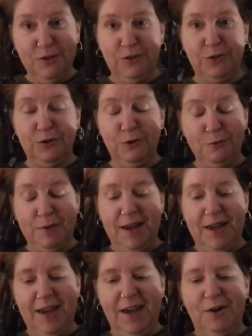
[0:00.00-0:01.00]
through my
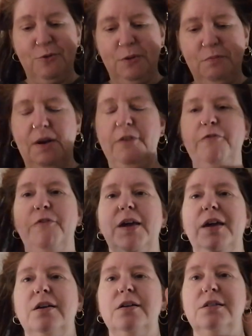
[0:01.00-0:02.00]
hair with my
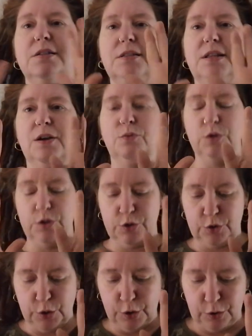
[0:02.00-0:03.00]
fingers, they would
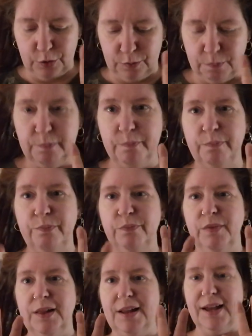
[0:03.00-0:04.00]
turn
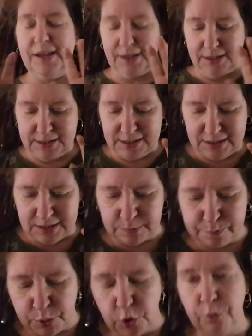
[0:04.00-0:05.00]
like it's it's
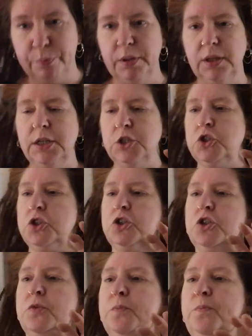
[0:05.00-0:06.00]

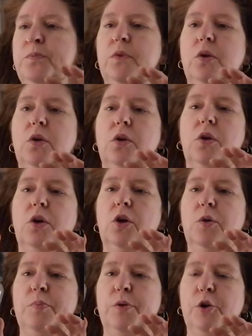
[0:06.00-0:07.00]
purplish,
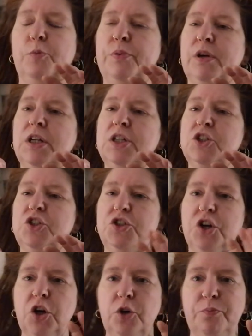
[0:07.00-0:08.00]
a purplish
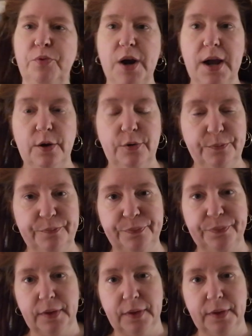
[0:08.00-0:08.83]
dark brown.